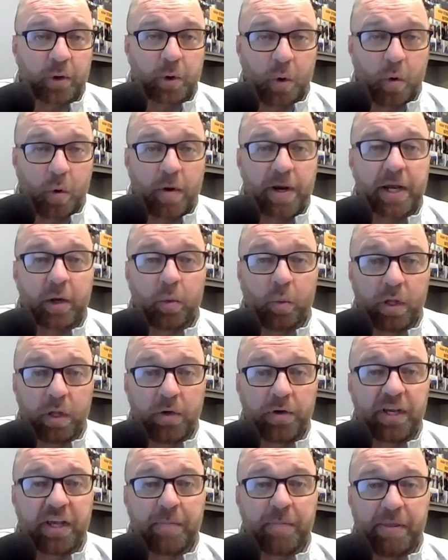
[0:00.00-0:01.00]
Goring and
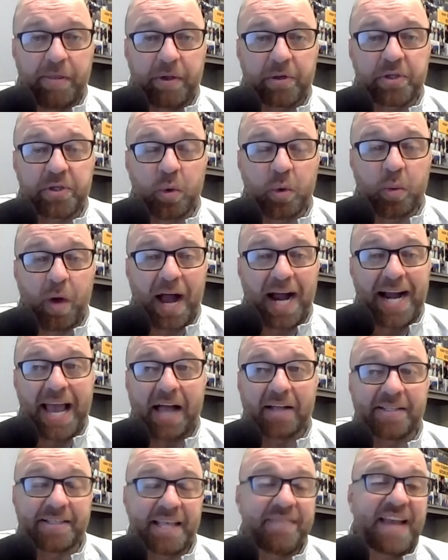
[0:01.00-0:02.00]
Wildy have been the two wideouts.
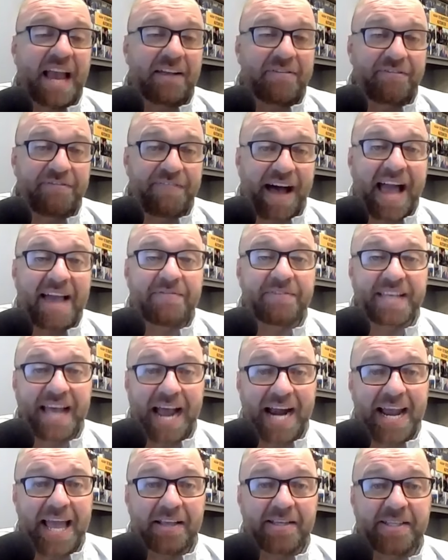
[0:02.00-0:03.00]
Yeah. They've got five
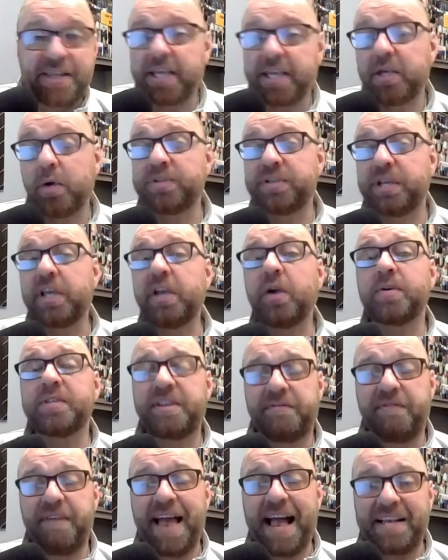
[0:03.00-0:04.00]
tight ends they use. And here's the
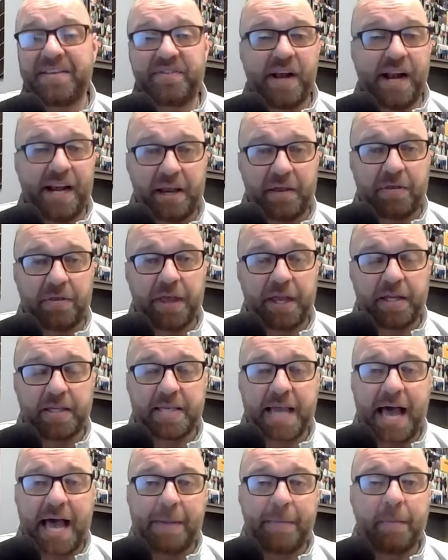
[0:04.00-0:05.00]
fascinating thing,
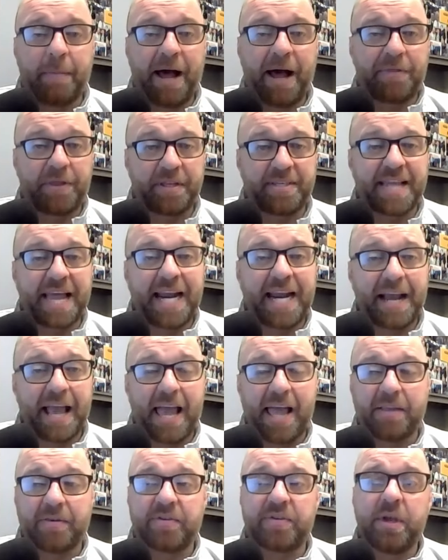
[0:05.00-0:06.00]
Dom, about the tight
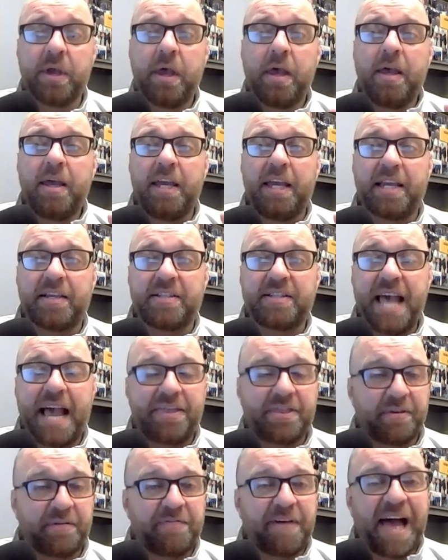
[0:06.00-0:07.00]
ends is
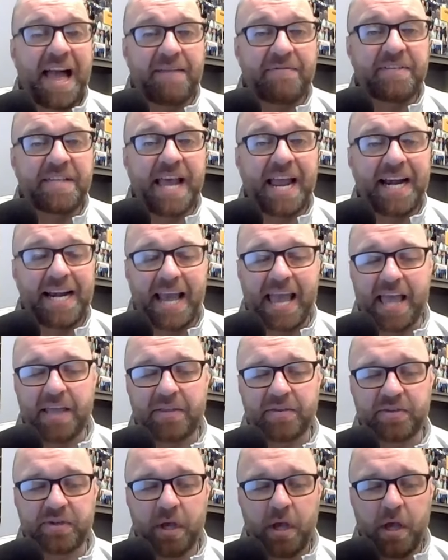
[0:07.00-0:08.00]
that the five tight
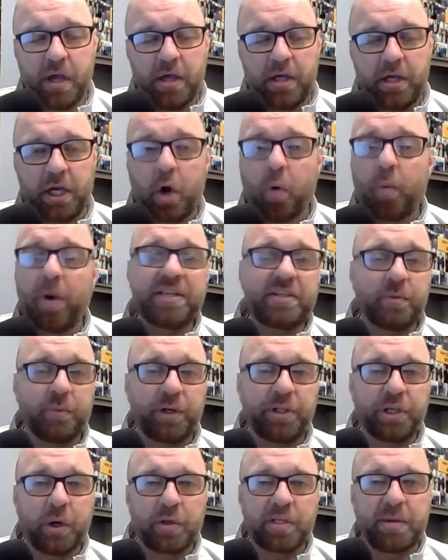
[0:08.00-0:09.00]
ends, you know, we, we
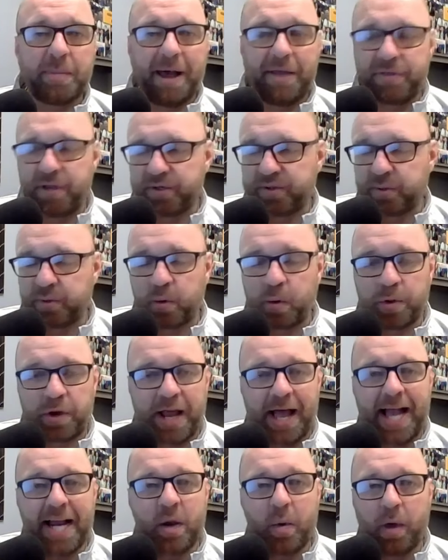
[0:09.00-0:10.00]
joked about this with Northern
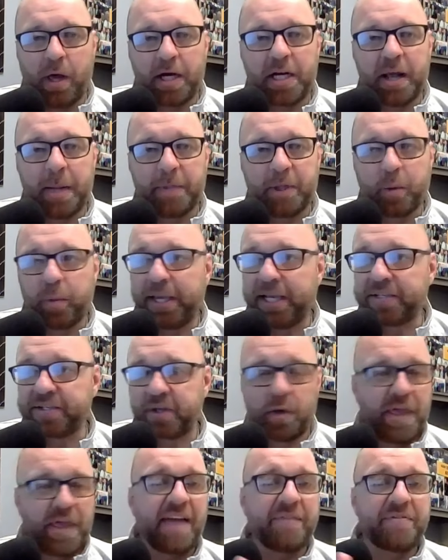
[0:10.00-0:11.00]
Iowa a couple of weeks
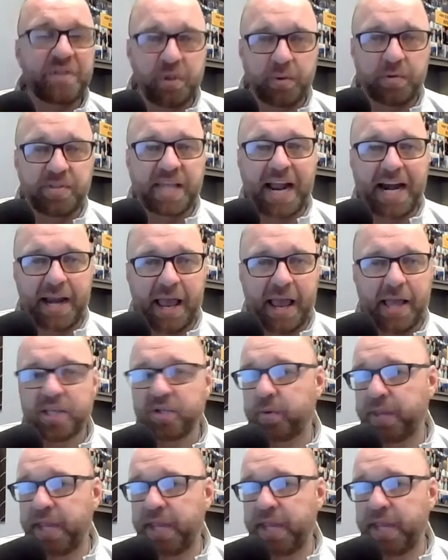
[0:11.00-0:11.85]
ago. They have two tight ends.